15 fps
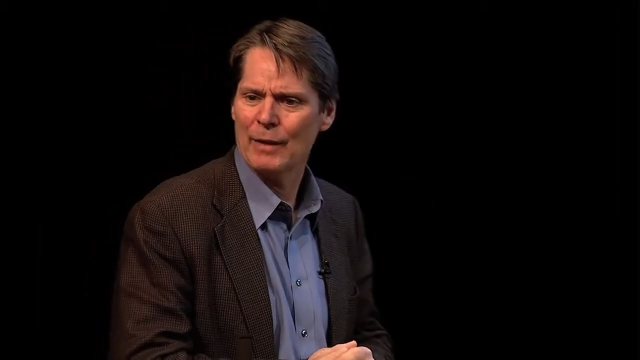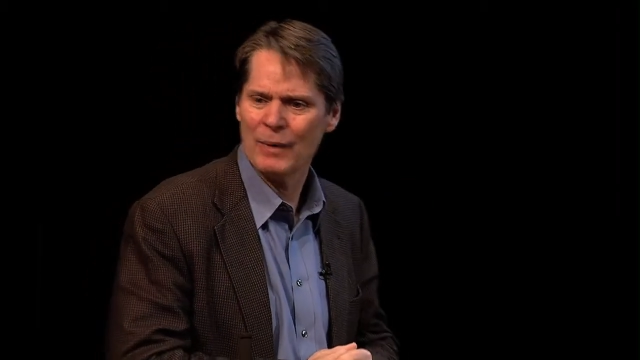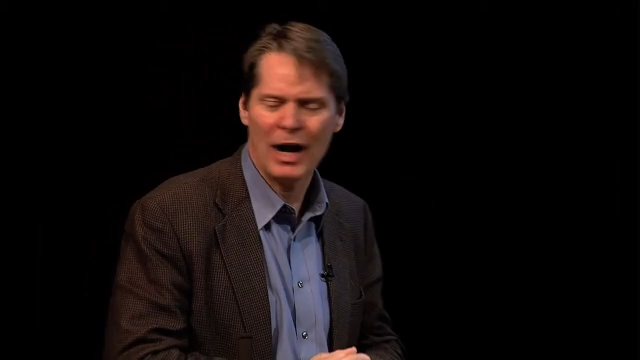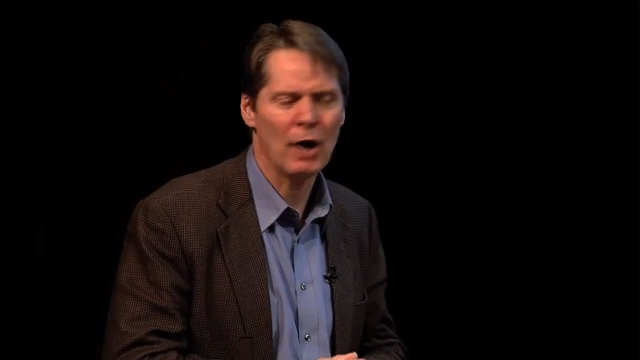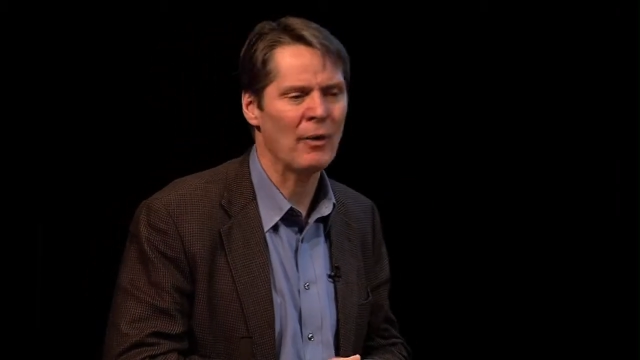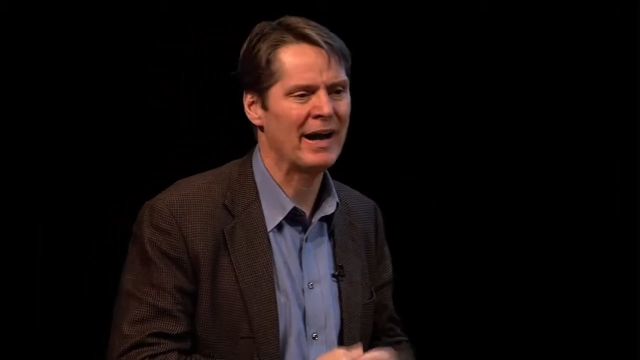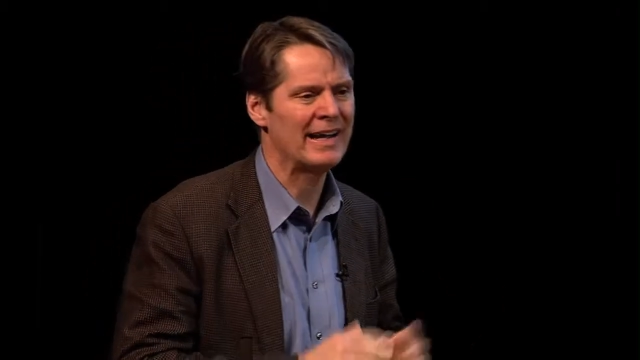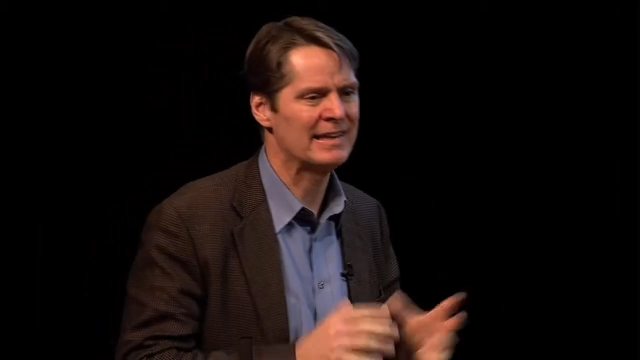
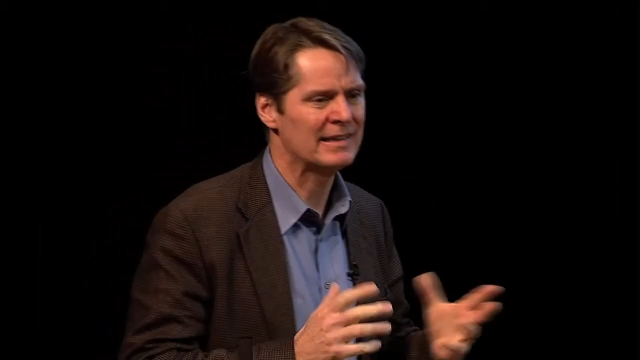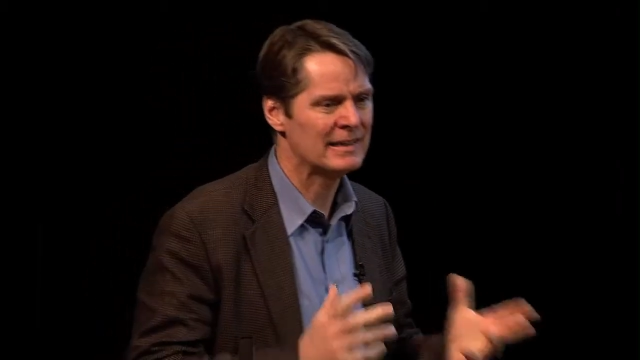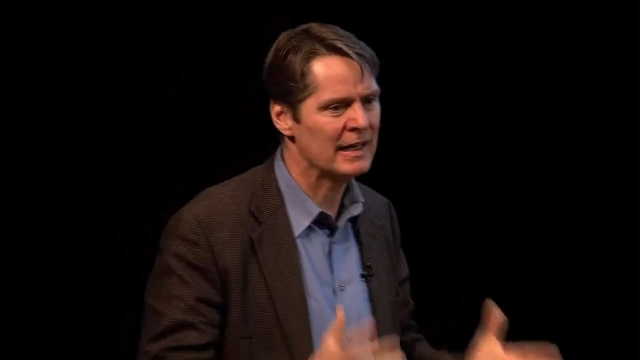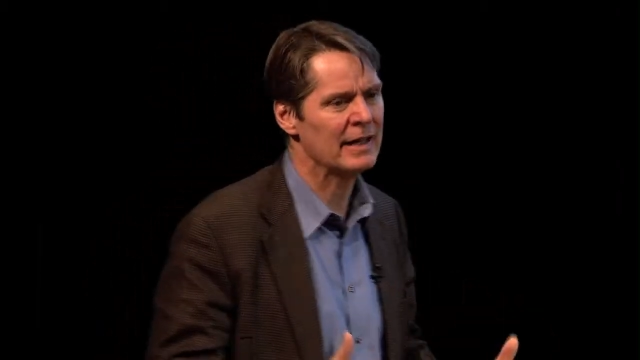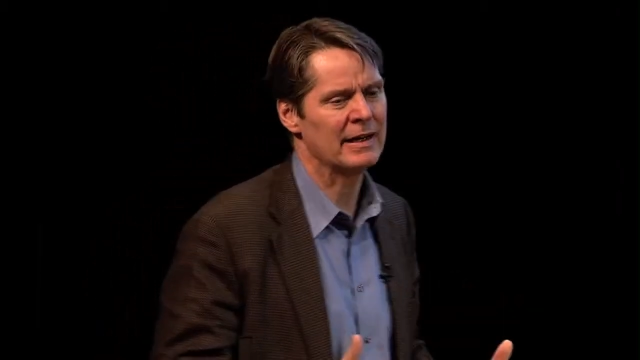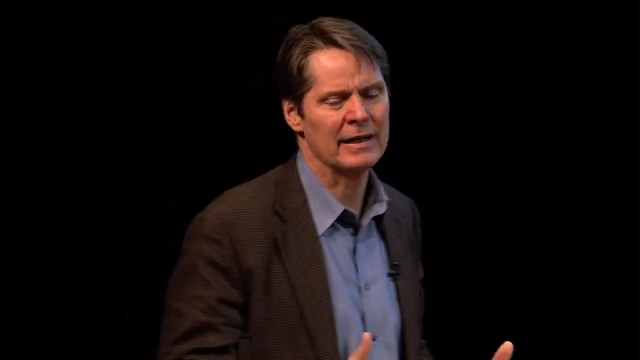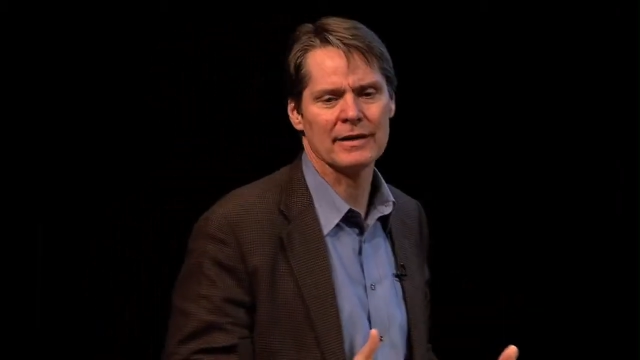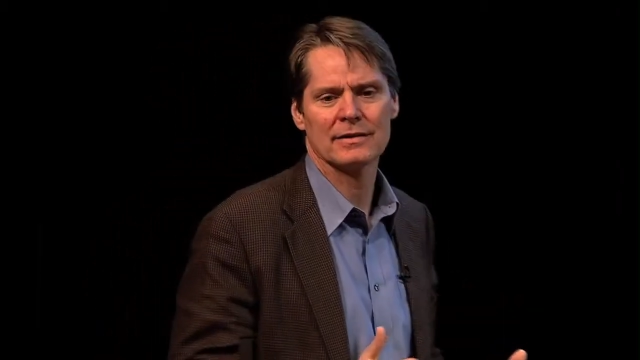wow, I
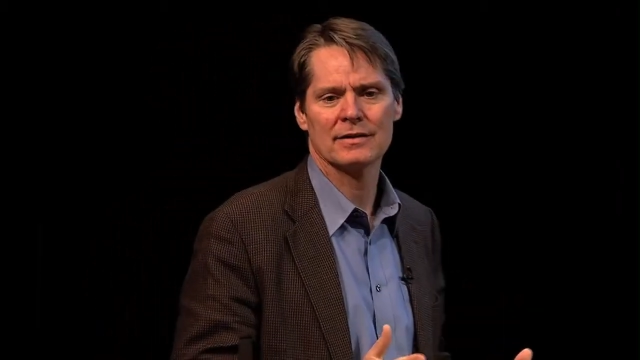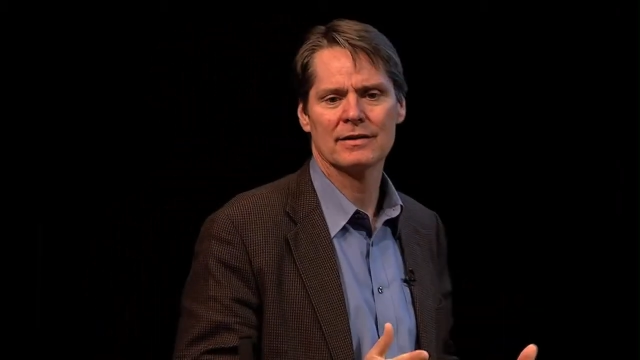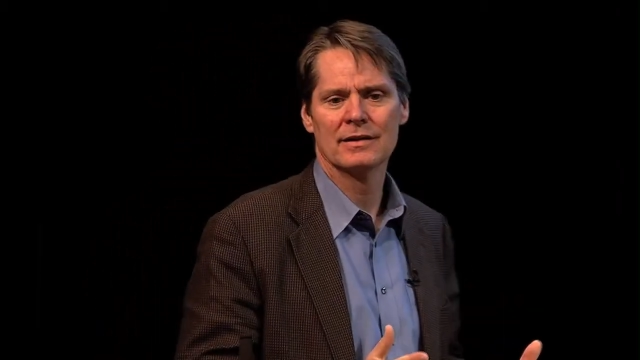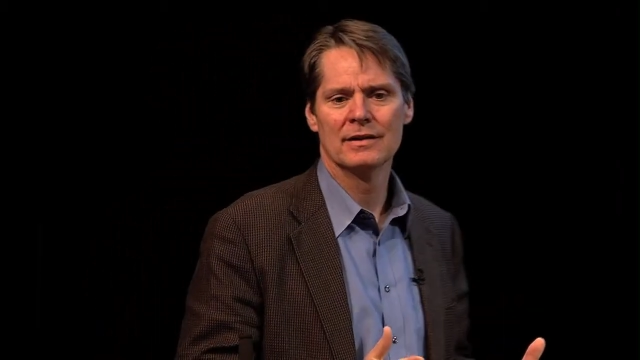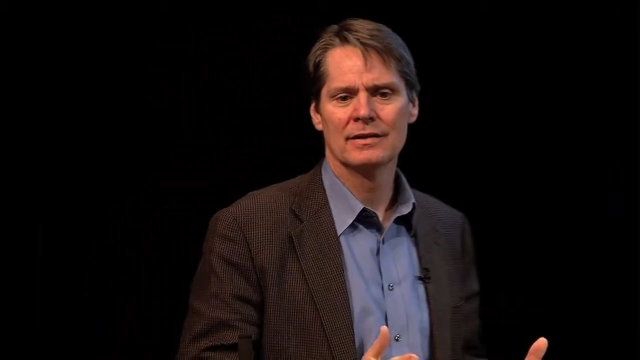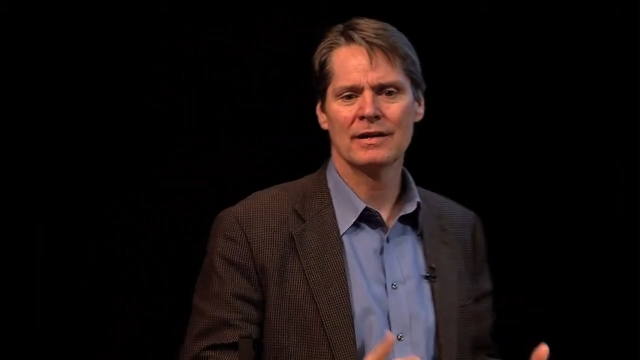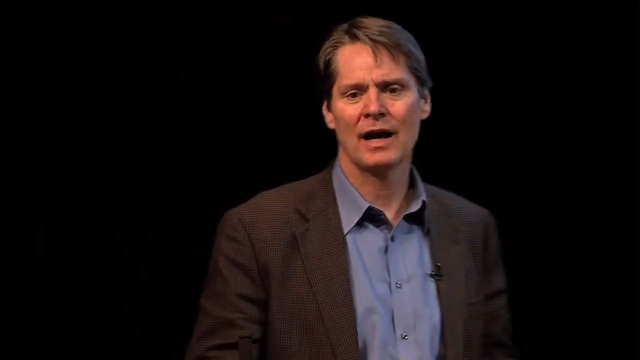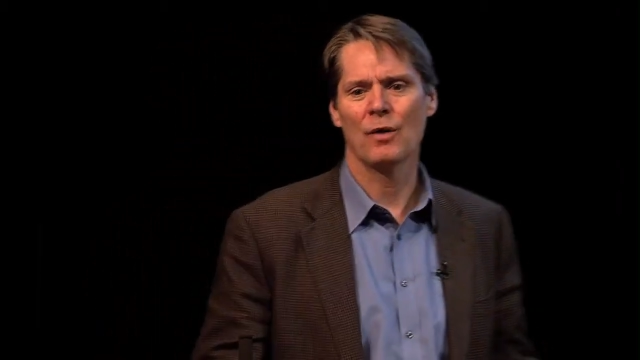did it.
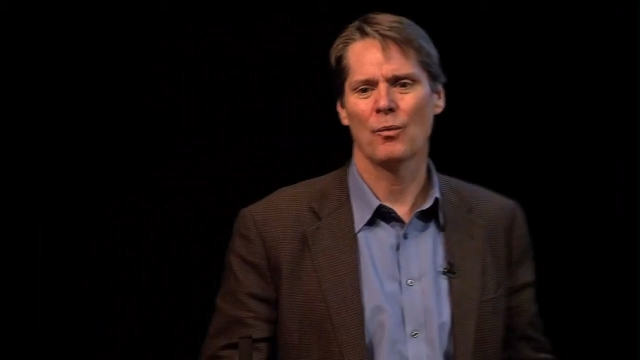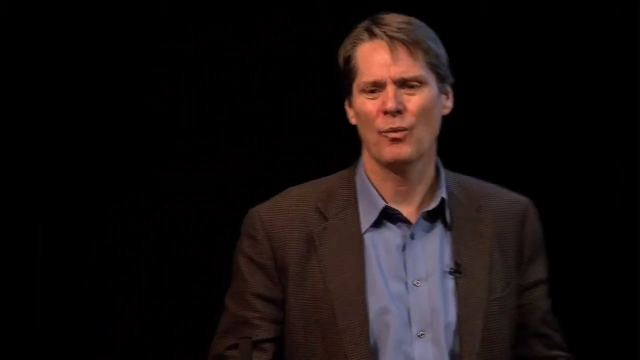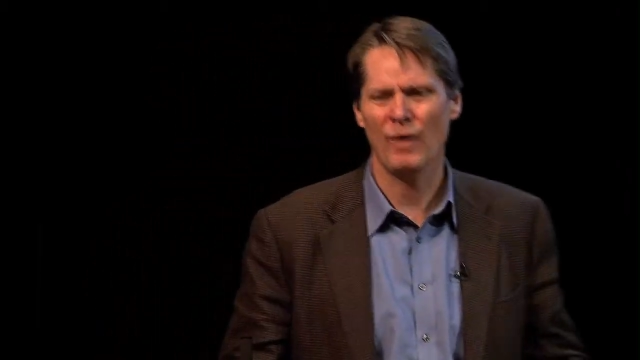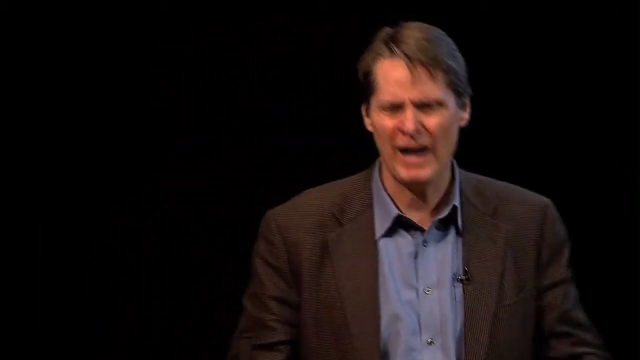Not,